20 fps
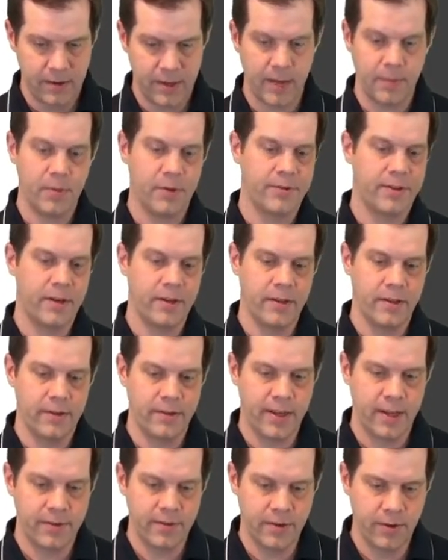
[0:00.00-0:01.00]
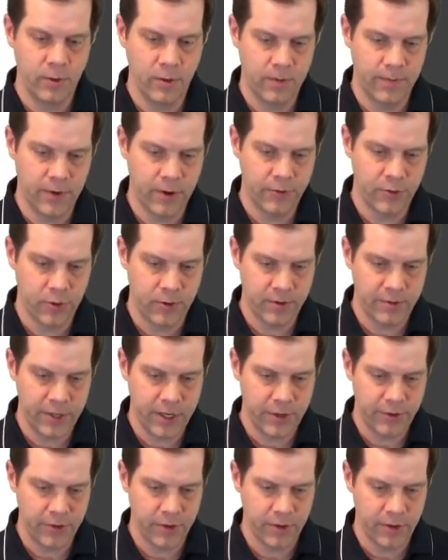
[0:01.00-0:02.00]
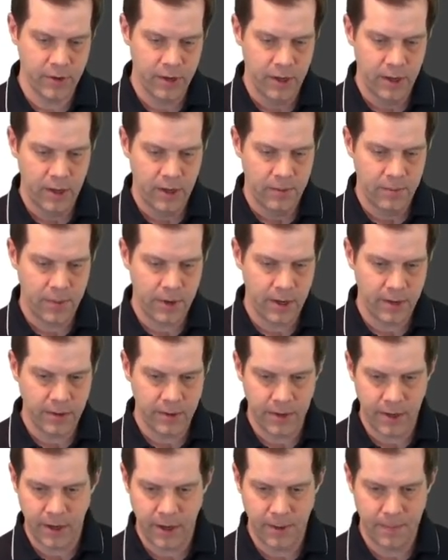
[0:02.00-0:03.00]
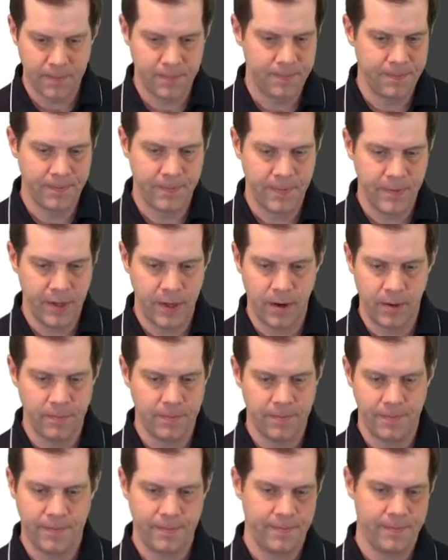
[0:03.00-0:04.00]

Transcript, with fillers: 10% of this has to do with virtualization, but, um, you know,